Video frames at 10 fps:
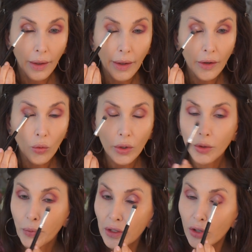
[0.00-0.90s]
I don't
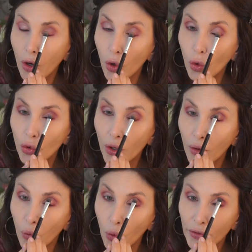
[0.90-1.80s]
want to be told
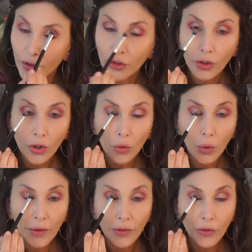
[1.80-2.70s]
what to do,
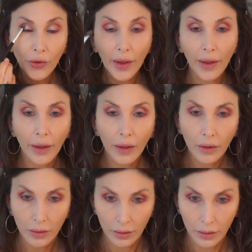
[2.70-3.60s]
what to say.